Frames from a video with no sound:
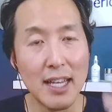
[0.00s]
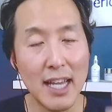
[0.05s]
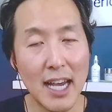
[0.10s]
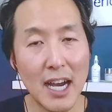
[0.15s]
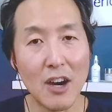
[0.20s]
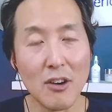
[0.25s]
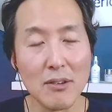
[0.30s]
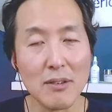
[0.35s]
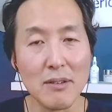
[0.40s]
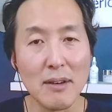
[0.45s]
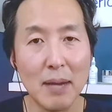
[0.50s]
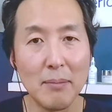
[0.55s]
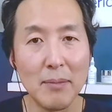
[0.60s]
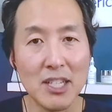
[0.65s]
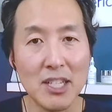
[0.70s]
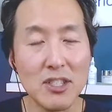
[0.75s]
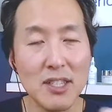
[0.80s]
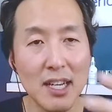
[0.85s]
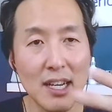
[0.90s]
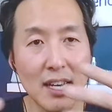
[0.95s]
Now, I
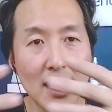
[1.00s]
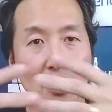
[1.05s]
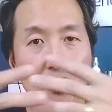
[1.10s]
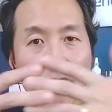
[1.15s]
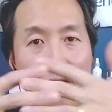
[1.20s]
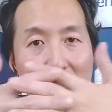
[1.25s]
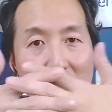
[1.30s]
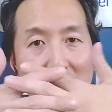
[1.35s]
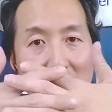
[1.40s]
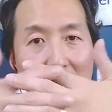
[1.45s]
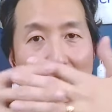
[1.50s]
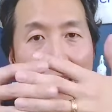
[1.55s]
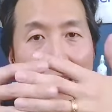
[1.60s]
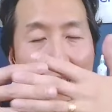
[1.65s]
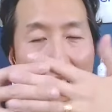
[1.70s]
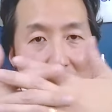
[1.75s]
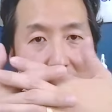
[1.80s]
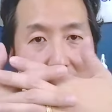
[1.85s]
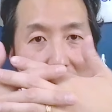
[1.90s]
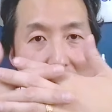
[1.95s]
mentioned the collagen of the skin,
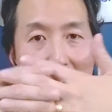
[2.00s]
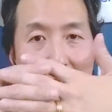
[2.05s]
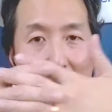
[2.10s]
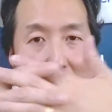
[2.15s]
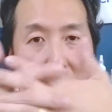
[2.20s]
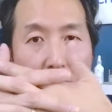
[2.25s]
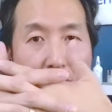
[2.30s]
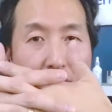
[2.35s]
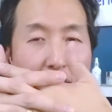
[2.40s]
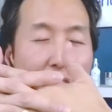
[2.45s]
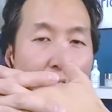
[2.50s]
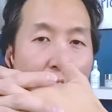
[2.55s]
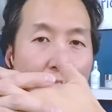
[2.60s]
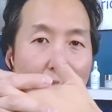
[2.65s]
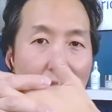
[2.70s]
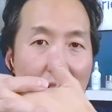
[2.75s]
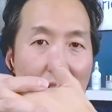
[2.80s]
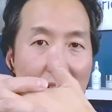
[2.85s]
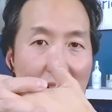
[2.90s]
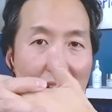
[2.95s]
they're like these logs of a
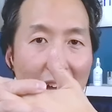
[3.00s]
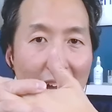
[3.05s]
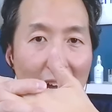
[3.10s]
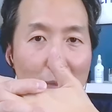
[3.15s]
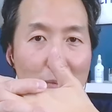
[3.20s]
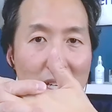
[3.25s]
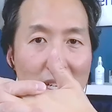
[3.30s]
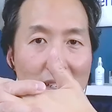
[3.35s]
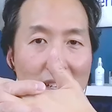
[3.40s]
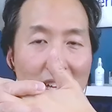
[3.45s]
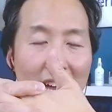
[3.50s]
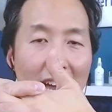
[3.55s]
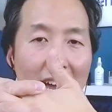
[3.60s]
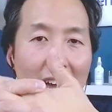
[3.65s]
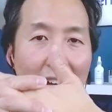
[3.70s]
log cabin.